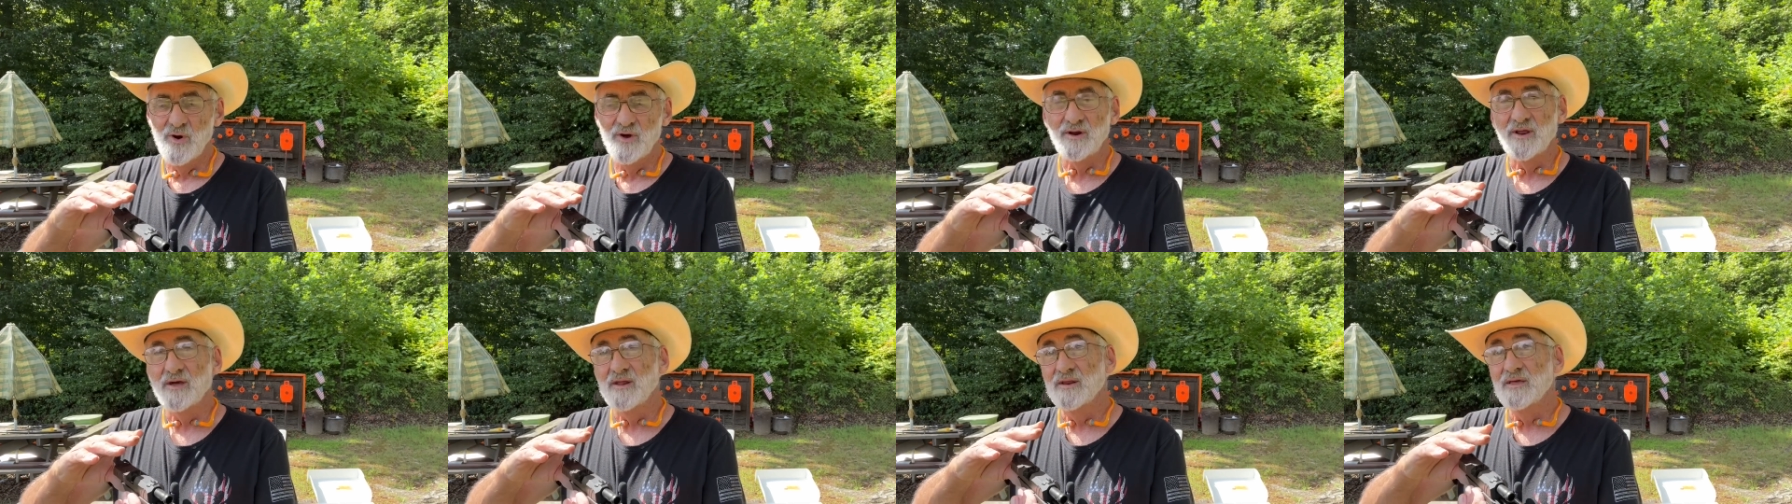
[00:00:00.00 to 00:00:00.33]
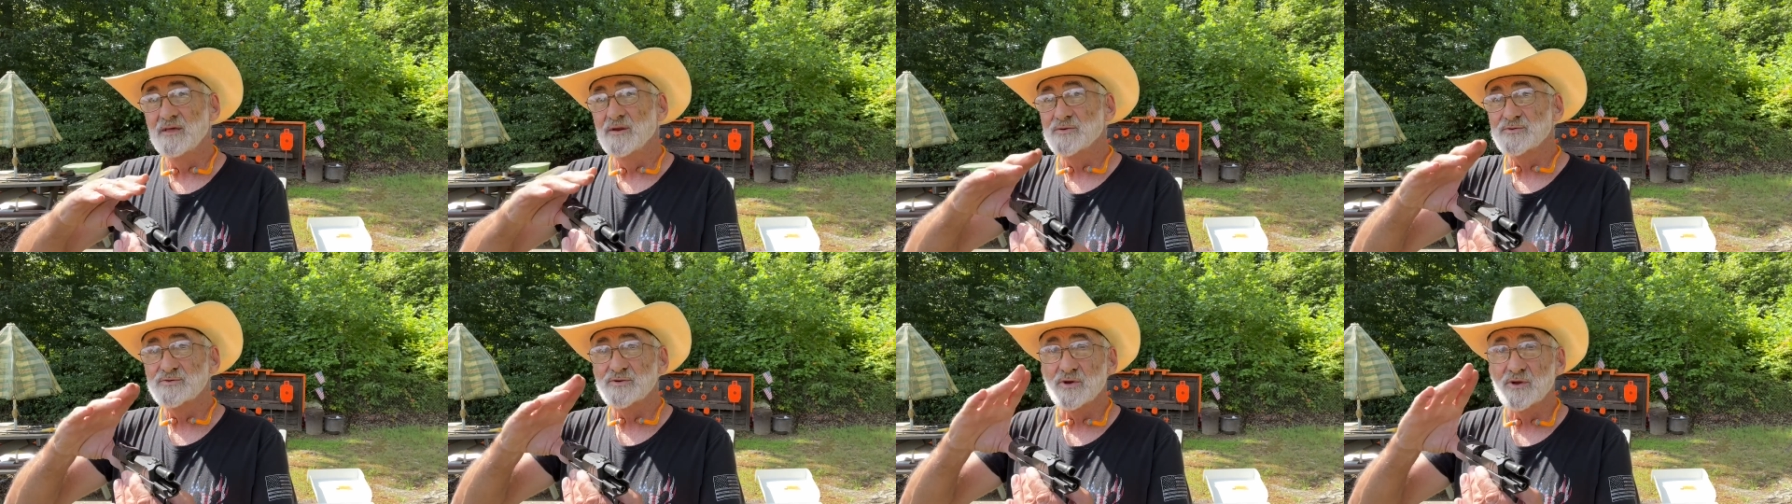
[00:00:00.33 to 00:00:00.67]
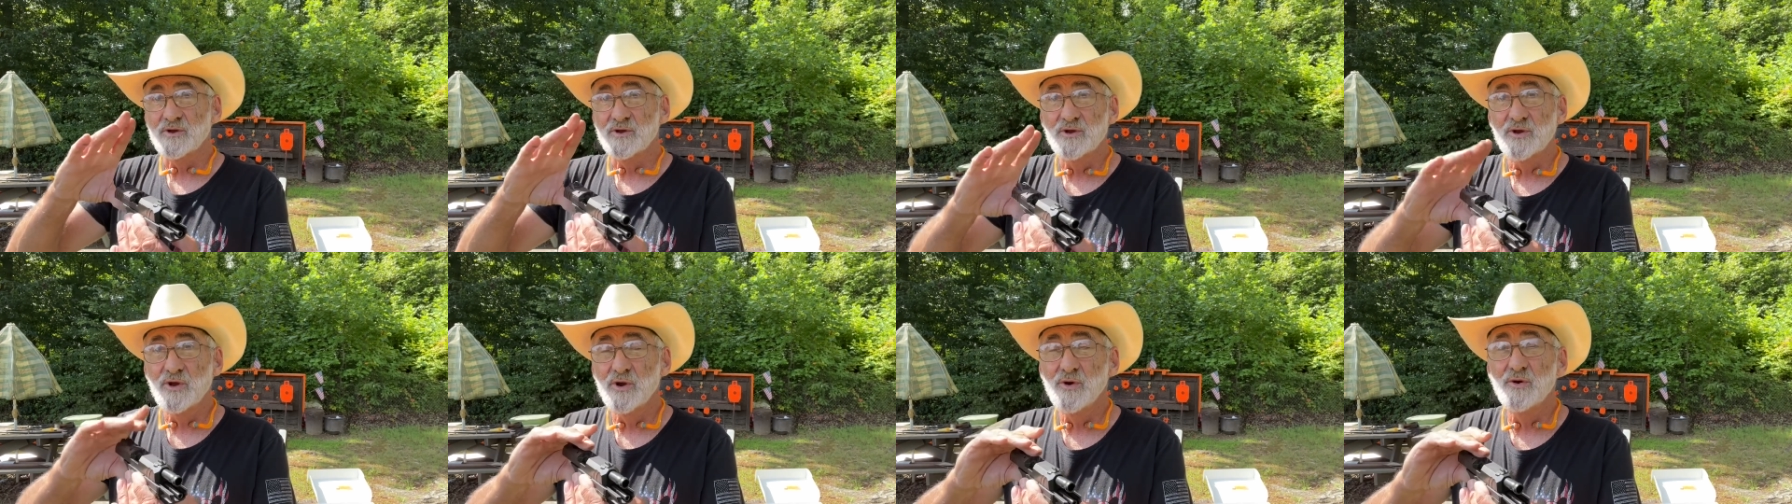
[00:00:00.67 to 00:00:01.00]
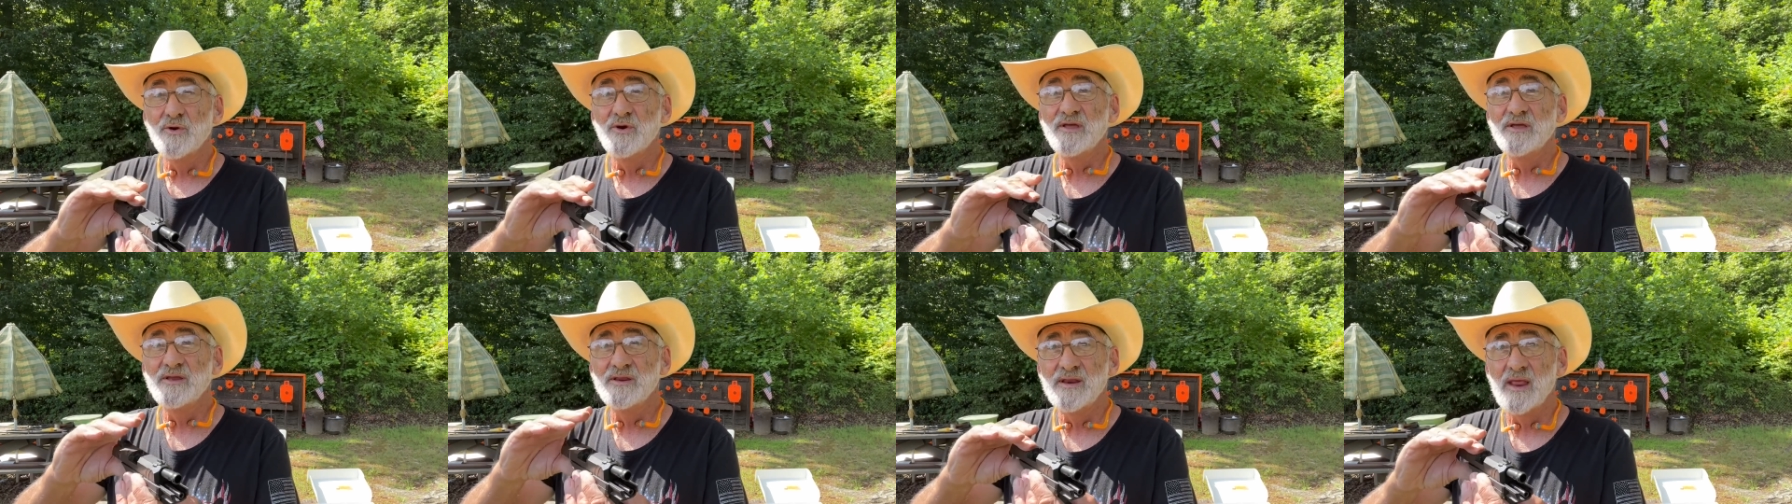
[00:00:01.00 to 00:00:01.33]
on a little
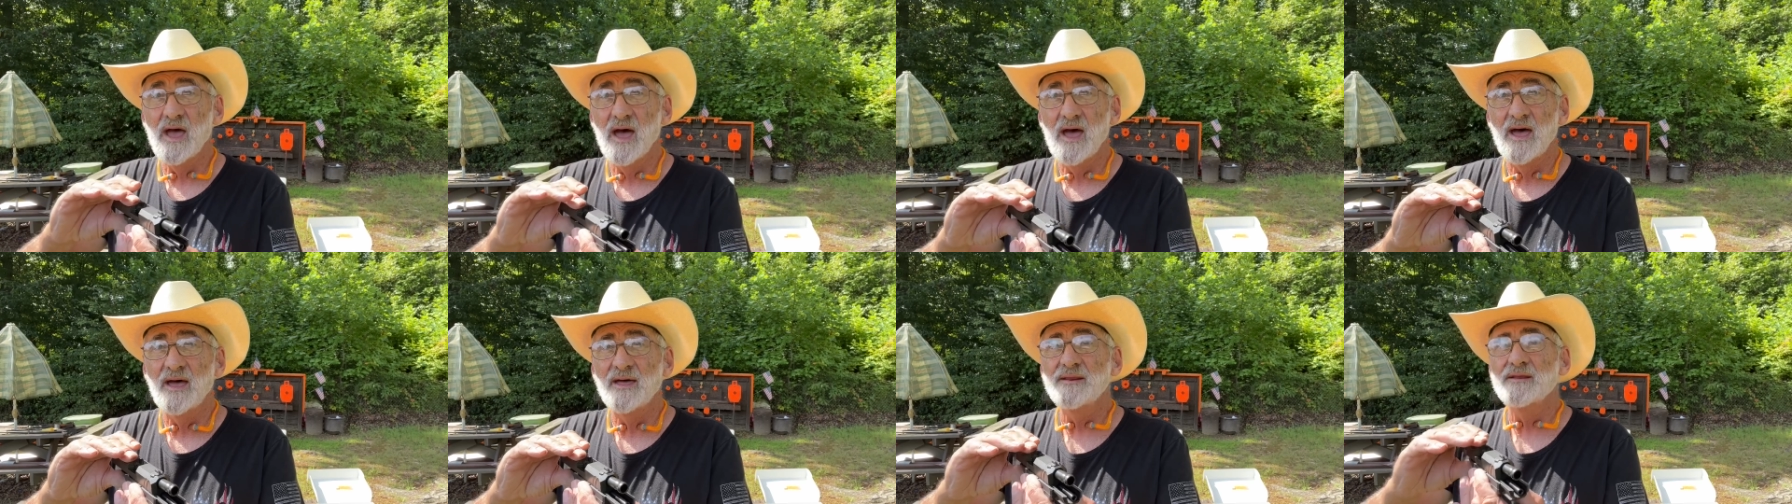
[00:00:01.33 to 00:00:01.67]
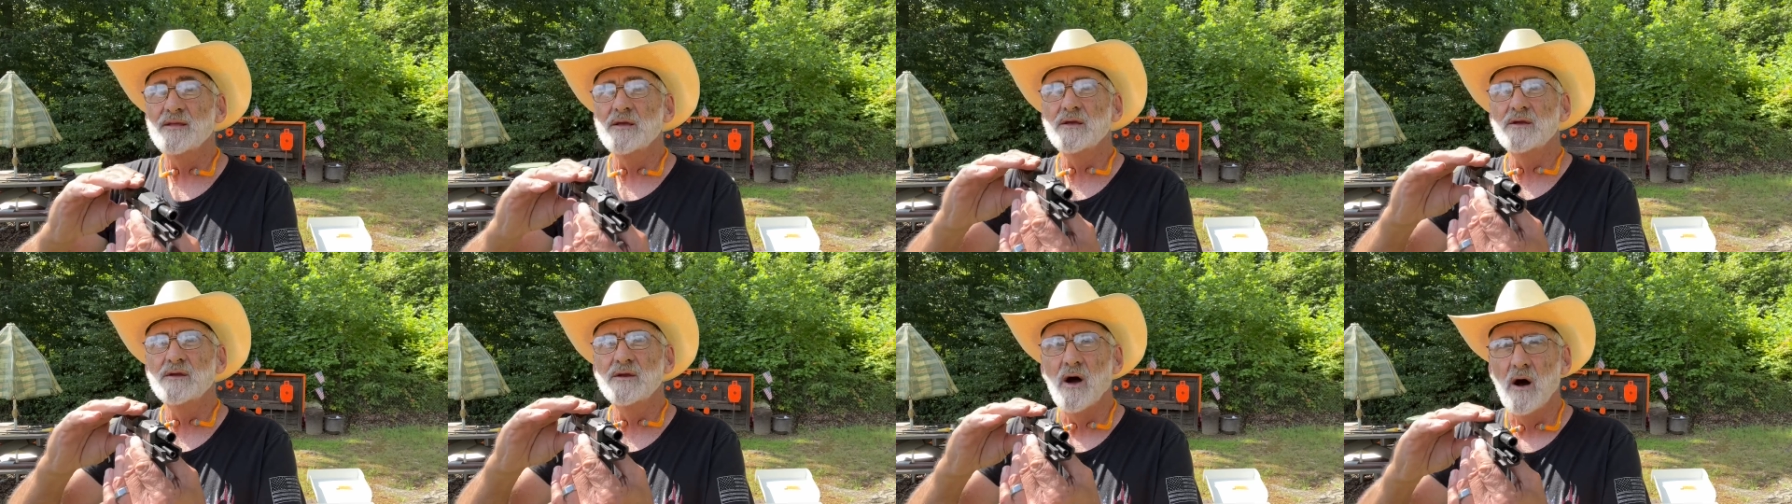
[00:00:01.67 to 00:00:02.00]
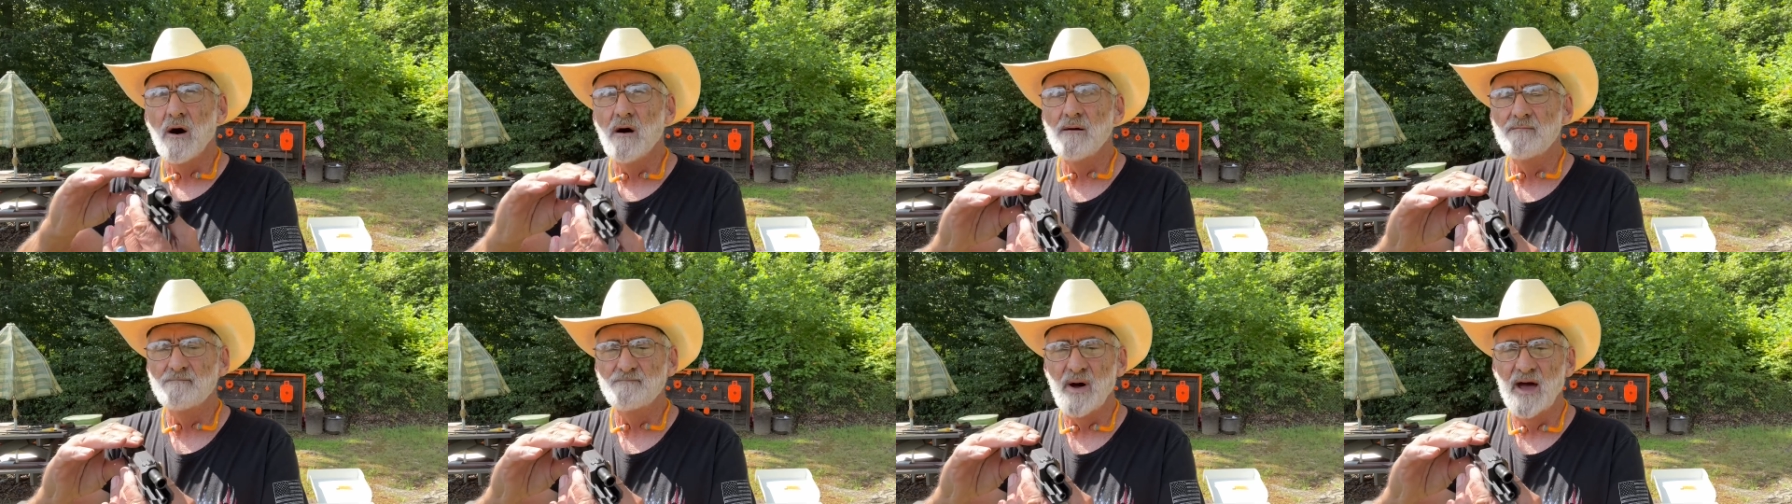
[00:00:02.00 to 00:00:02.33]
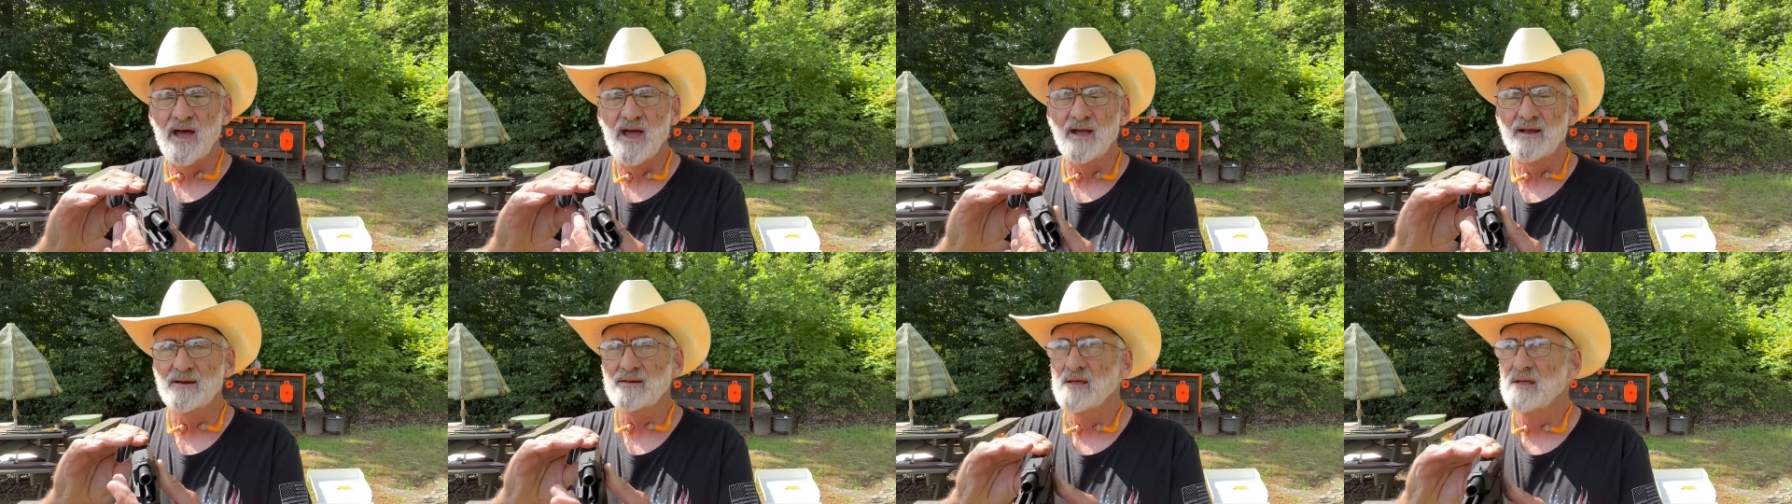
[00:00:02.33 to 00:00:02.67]
Security 9
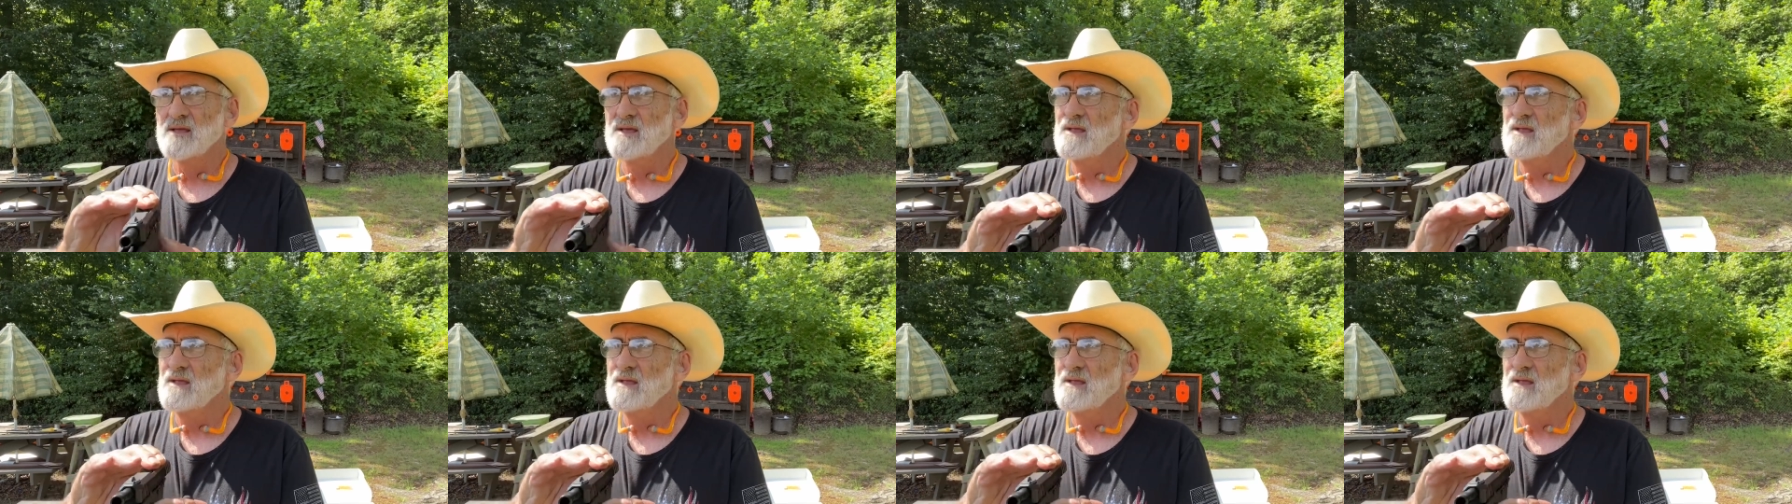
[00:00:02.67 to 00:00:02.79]
compact.